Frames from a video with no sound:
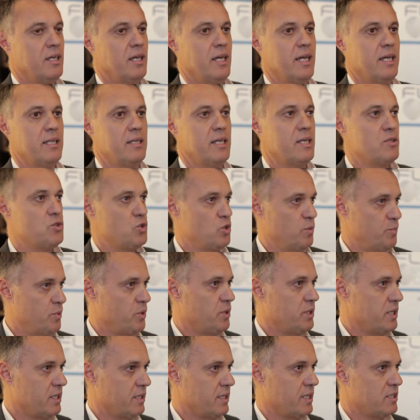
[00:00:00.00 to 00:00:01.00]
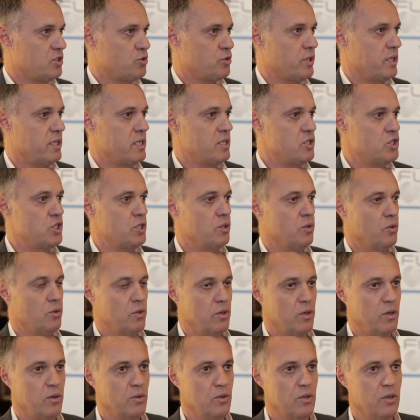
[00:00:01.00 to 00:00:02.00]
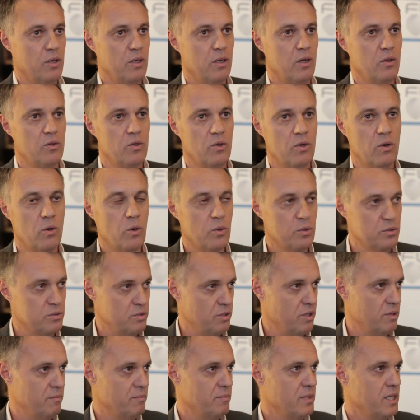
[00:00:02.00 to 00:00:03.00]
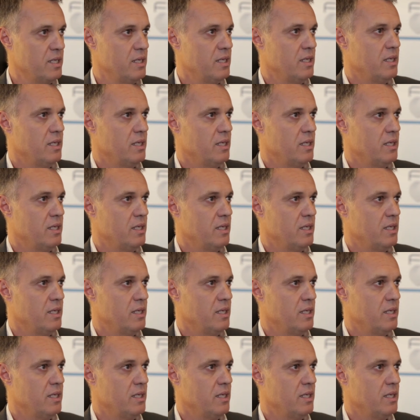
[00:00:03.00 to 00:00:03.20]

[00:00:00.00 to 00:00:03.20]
and supporting that strategy on the long term.